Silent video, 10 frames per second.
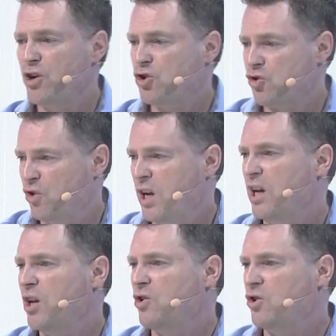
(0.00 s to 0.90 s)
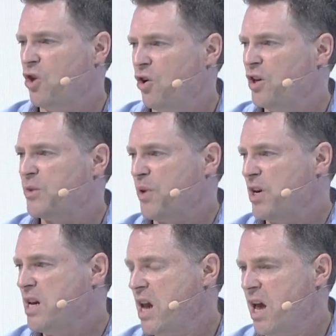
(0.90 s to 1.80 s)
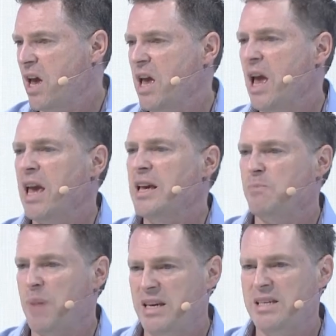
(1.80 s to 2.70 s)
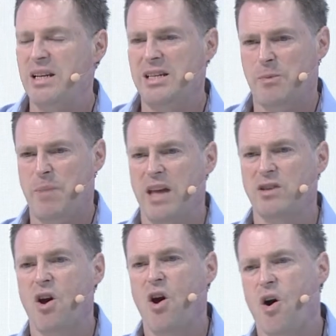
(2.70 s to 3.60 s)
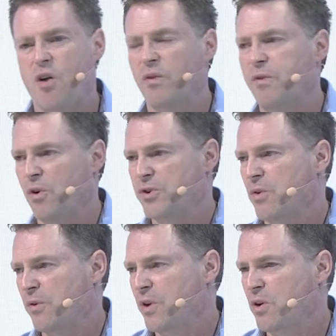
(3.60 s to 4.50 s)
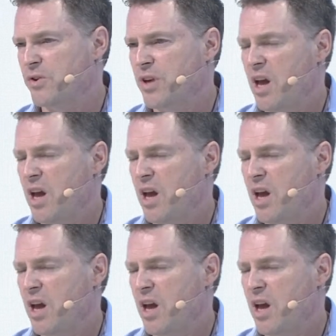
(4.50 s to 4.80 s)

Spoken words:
billion per year is basically spent on fossil fuels.